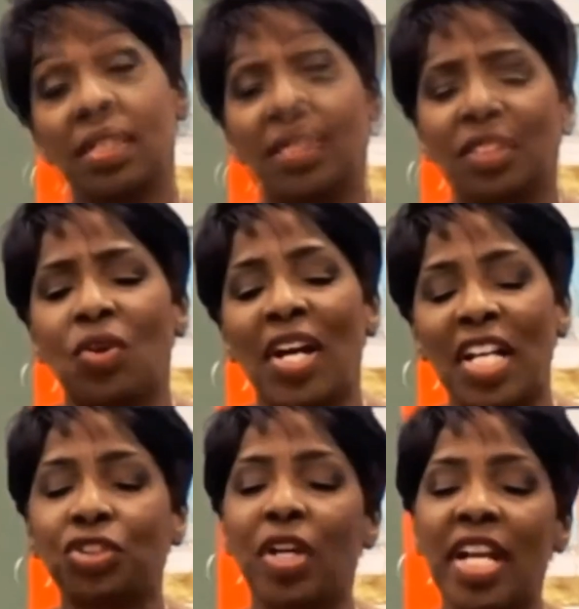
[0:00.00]
So I got
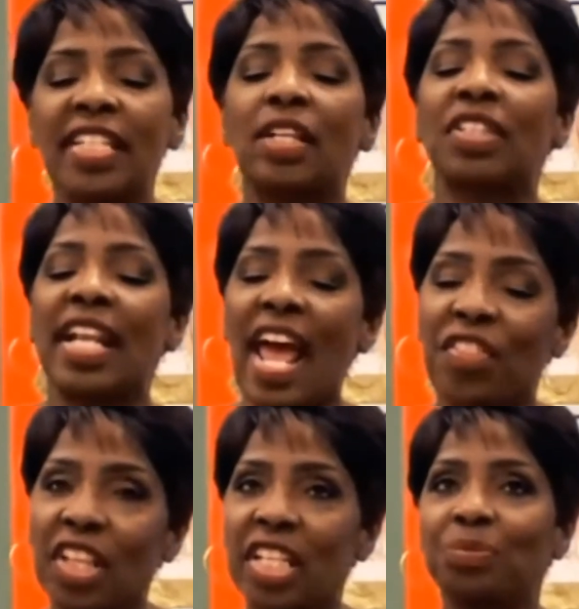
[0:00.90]
straight A's. I was an
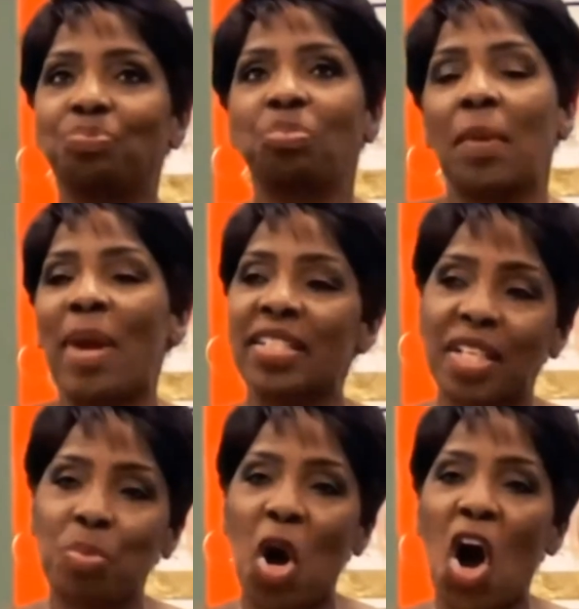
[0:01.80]
athlete, played
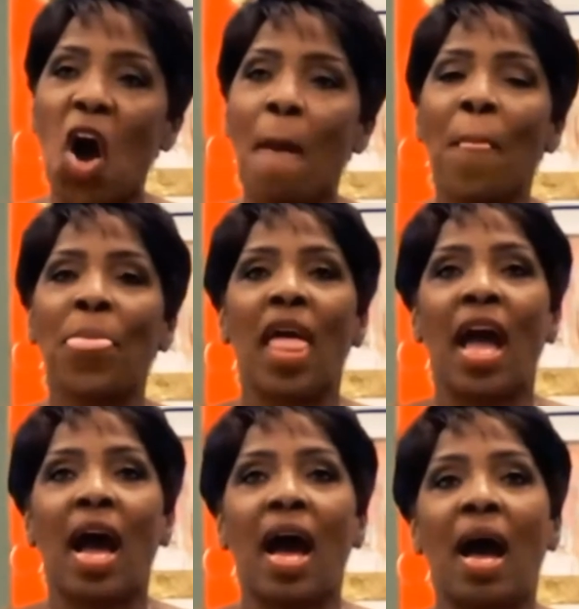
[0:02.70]
basketball,
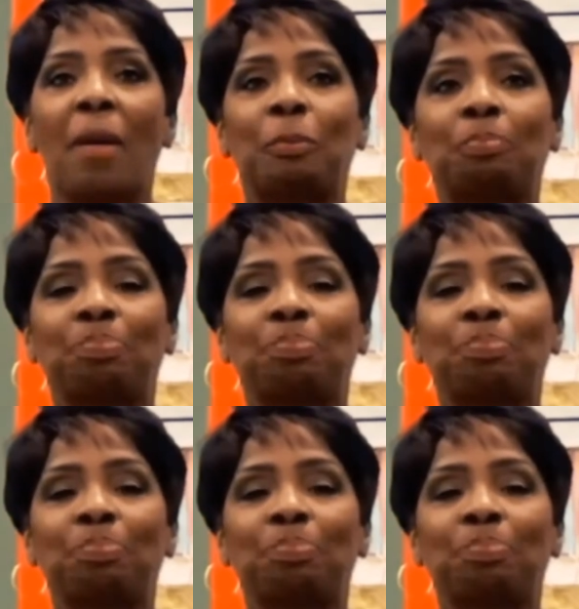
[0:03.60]
and